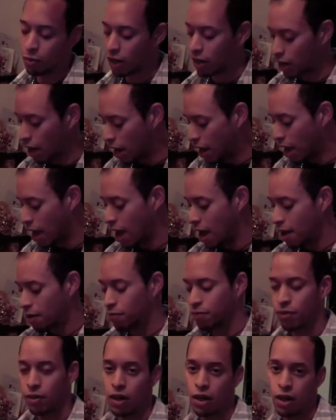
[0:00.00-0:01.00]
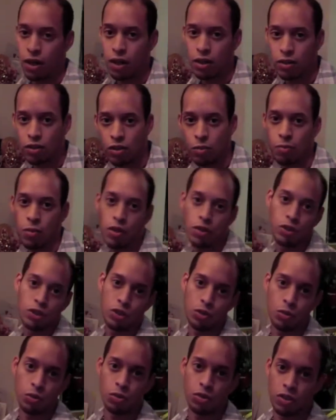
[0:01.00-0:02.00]
but I have some other
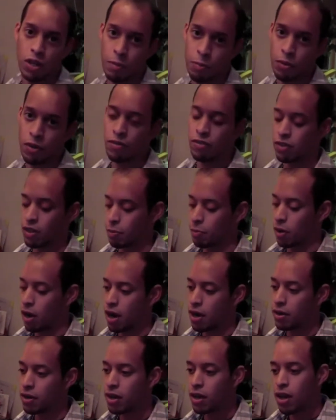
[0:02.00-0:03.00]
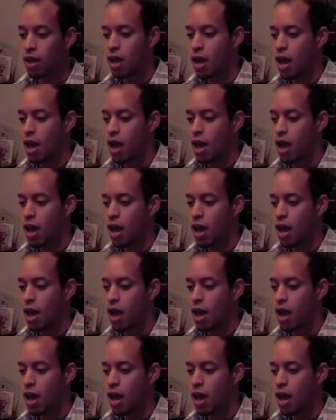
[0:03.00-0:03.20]
tools I previously bought,